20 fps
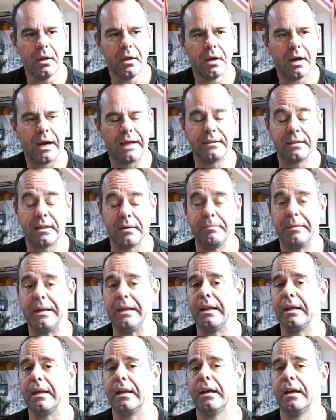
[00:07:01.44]
I ended up
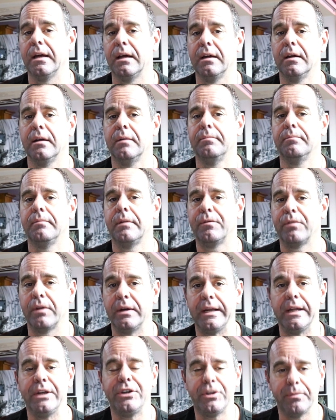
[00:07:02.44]
meeting my friend
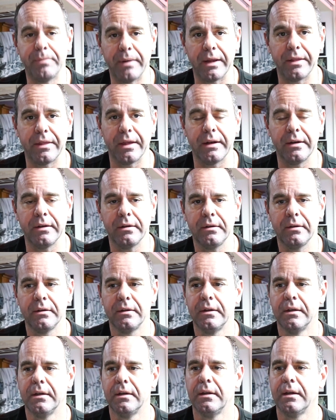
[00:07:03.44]
Ichibei then
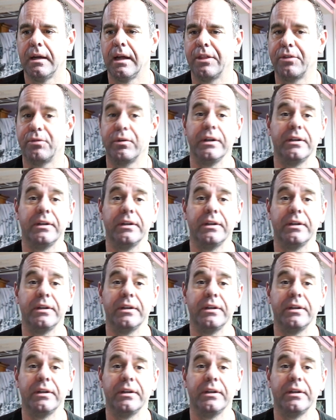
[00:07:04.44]
at Three